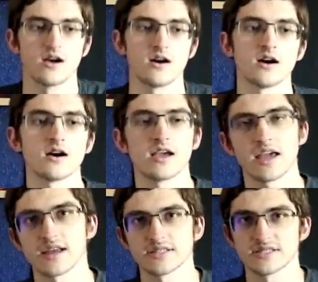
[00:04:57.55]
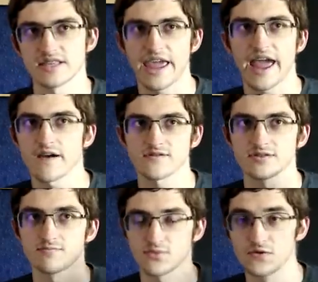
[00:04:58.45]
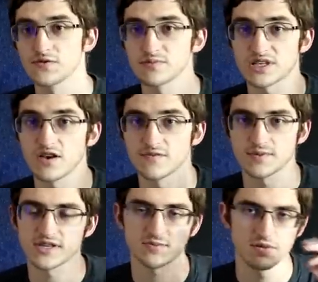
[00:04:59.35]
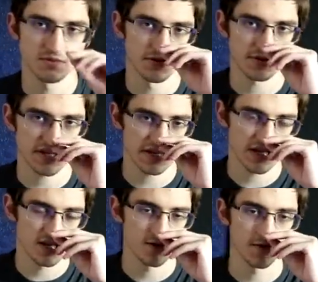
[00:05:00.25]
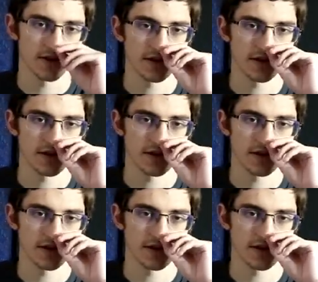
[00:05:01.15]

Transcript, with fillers: uh, and they have to prove themselves because people don't think they can do it.